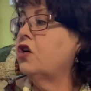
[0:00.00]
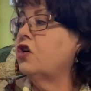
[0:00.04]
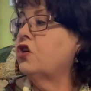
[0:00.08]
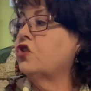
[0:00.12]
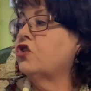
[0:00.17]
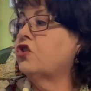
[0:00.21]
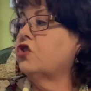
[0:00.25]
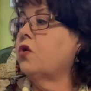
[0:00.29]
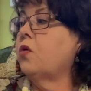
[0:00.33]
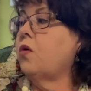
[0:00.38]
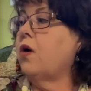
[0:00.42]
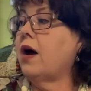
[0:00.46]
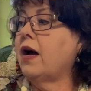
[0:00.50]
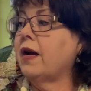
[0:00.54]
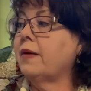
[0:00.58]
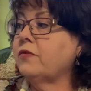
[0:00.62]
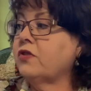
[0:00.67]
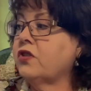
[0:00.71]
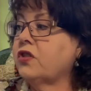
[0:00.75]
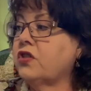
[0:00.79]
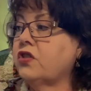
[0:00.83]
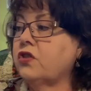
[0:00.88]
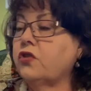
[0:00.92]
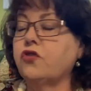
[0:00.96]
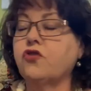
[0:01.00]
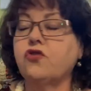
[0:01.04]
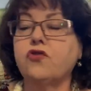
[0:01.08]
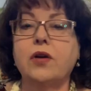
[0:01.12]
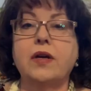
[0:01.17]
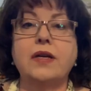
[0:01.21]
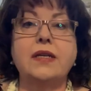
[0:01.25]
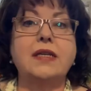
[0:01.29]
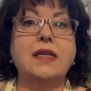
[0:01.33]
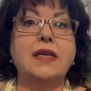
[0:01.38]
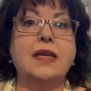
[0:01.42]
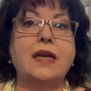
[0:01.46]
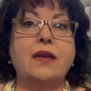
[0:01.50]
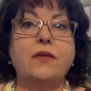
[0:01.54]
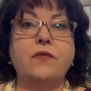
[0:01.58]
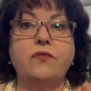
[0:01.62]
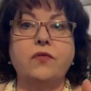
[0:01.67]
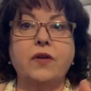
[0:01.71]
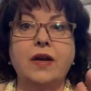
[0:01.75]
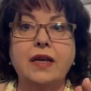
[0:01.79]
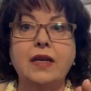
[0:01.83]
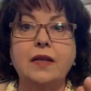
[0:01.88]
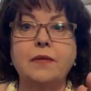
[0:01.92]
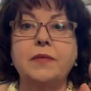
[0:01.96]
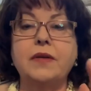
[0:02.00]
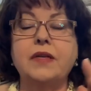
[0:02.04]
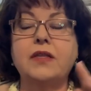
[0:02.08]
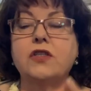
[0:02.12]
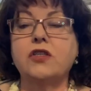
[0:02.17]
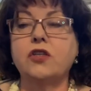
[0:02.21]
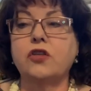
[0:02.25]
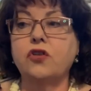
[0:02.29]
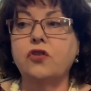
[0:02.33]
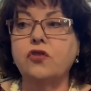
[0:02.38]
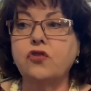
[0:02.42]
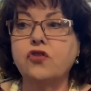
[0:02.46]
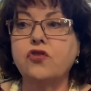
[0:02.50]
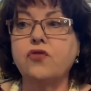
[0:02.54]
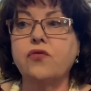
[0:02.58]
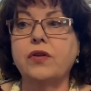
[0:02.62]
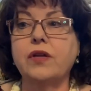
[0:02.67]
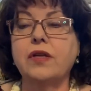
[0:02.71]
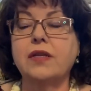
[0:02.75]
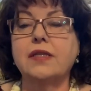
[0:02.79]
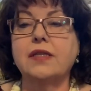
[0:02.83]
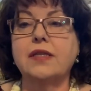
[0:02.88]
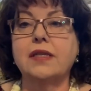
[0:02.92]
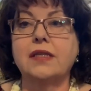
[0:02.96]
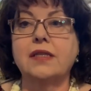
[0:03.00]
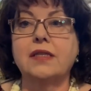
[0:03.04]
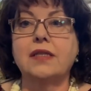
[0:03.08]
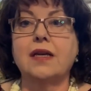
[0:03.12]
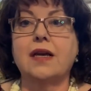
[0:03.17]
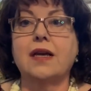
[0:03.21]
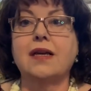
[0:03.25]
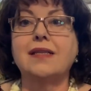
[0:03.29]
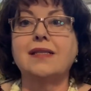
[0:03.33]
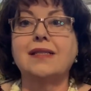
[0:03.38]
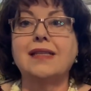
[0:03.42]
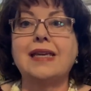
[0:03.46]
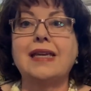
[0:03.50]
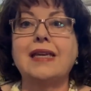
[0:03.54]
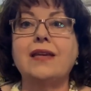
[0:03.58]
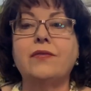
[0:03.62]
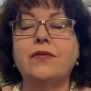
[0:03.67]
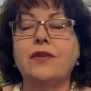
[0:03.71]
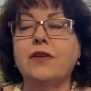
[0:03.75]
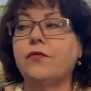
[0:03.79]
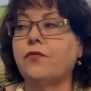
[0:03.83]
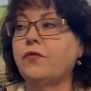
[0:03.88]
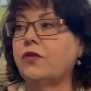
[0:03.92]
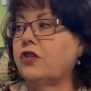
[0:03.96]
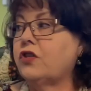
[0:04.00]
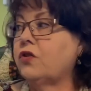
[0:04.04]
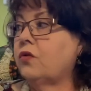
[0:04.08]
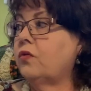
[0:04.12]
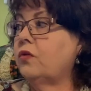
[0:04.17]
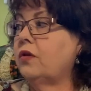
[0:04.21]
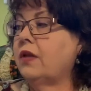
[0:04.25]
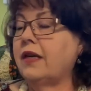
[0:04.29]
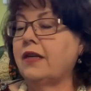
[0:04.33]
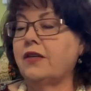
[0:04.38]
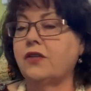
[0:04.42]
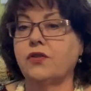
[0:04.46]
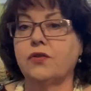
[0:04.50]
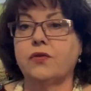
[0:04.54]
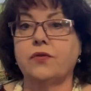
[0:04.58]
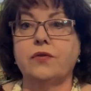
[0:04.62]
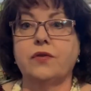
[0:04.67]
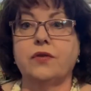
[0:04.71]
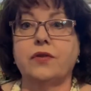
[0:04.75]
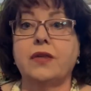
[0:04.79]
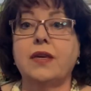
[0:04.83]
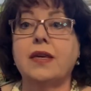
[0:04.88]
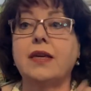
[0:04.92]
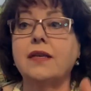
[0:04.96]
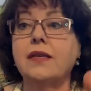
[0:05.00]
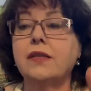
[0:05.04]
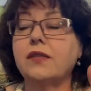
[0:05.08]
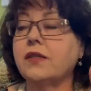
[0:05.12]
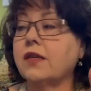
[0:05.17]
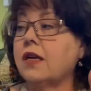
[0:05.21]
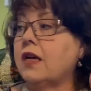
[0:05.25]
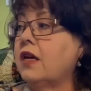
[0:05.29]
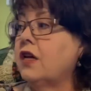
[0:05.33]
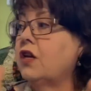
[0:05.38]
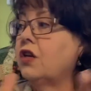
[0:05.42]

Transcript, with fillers: So I'm still trying to get vitamins and nutrients into us, even if we don't like certain things.